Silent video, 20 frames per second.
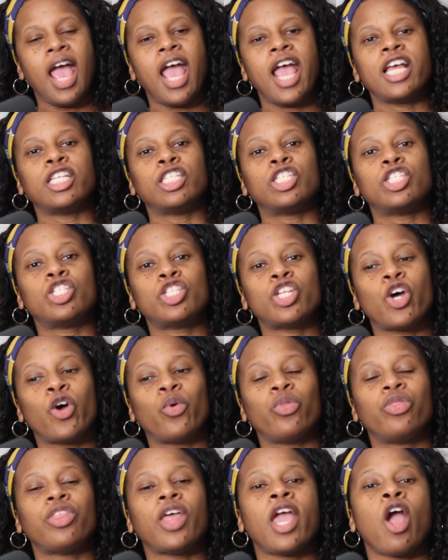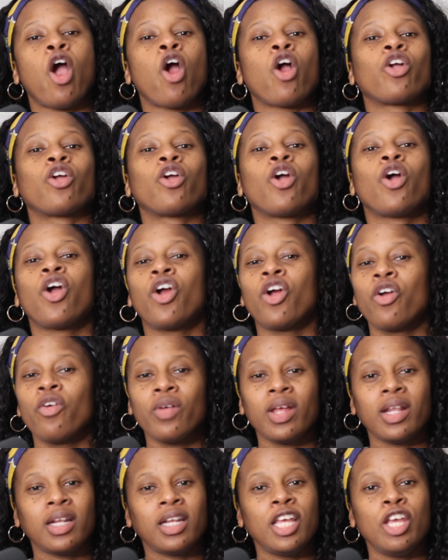And so they are
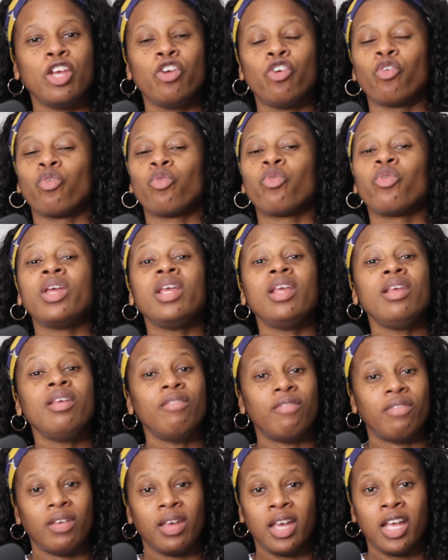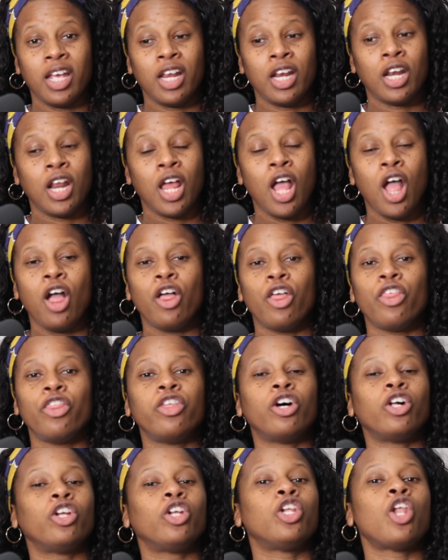currently grieving
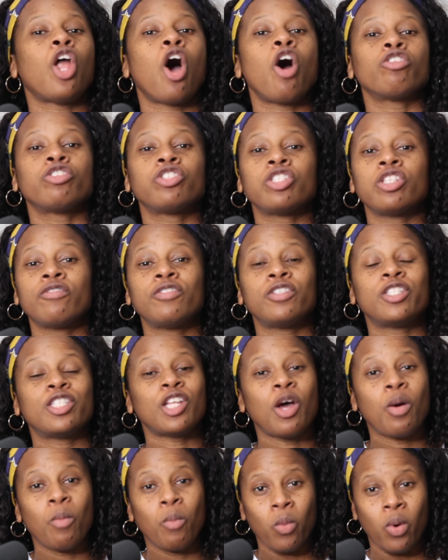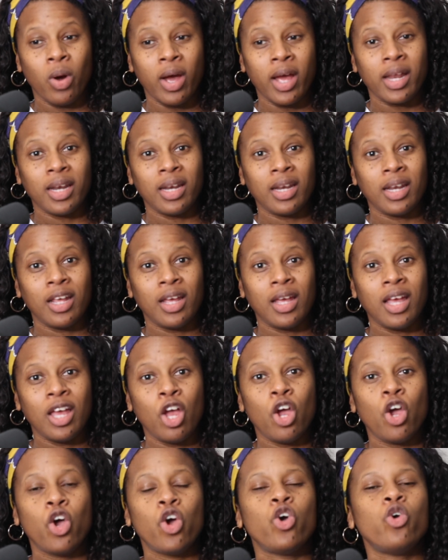the loss of someone
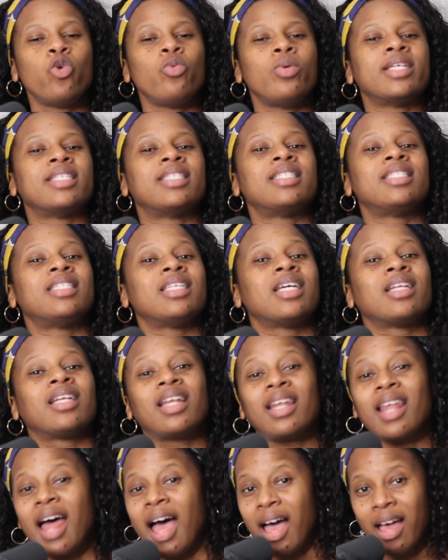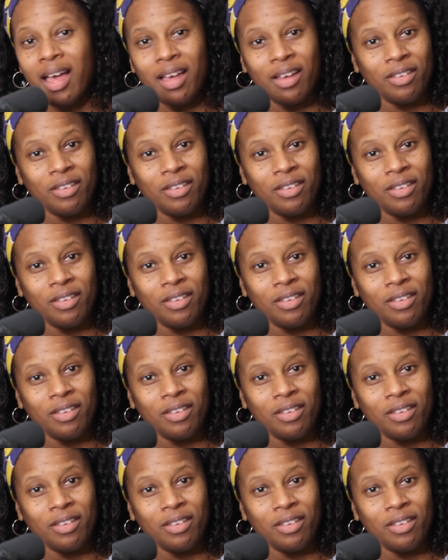who is still alive.